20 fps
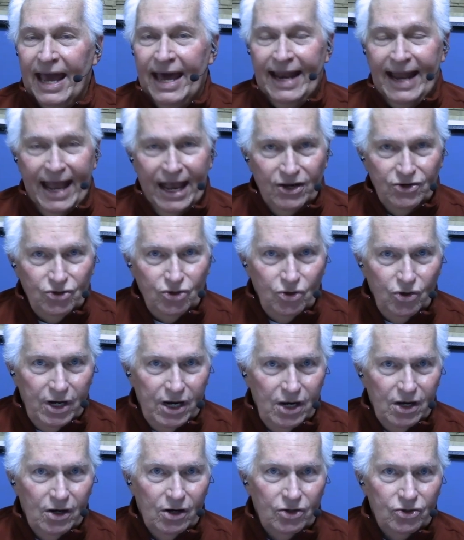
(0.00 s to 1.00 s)
And as you
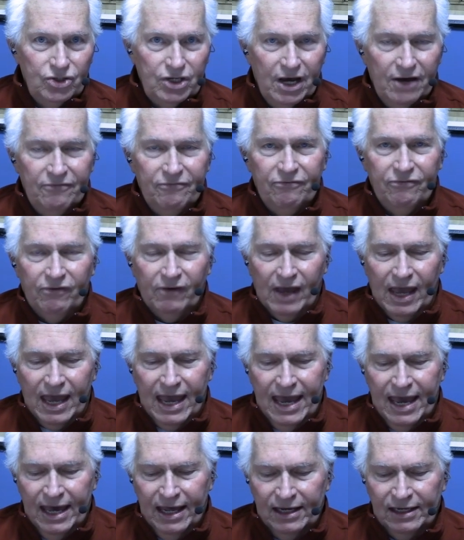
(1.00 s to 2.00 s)
hear, Jeff
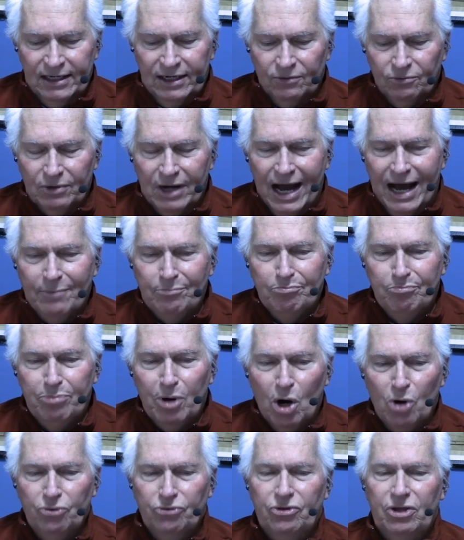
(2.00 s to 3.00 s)
and Rob
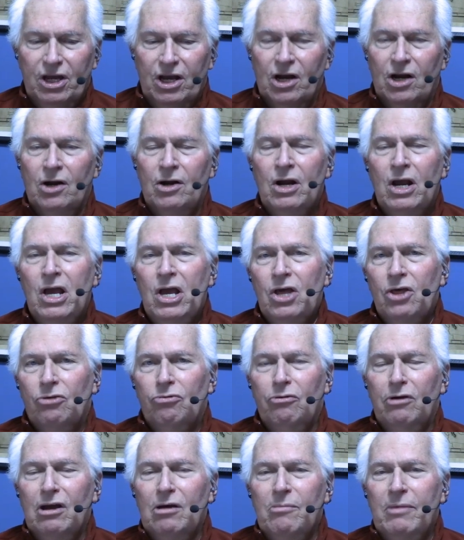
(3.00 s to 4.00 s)
both here,
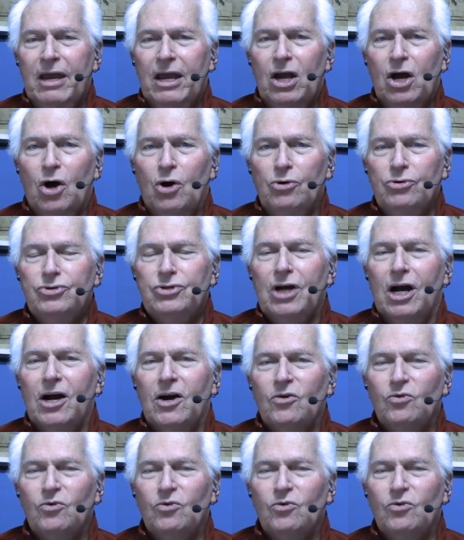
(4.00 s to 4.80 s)
three amigos, are